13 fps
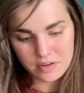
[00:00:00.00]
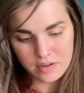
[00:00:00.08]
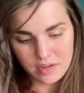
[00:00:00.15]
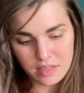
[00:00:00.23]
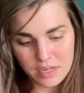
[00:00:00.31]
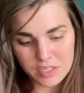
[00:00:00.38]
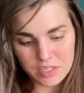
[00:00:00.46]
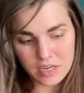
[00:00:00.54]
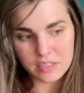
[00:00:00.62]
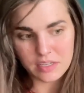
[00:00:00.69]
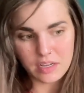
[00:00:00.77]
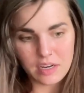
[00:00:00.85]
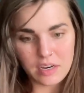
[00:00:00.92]
I think she has
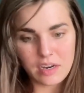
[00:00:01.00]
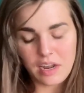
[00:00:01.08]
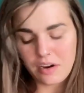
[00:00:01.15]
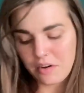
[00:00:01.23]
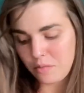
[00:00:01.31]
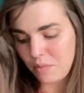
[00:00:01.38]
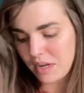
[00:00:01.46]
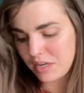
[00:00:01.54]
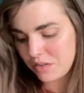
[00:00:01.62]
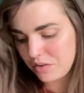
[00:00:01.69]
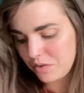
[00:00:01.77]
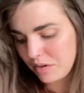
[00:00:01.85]
it in an air and weight too.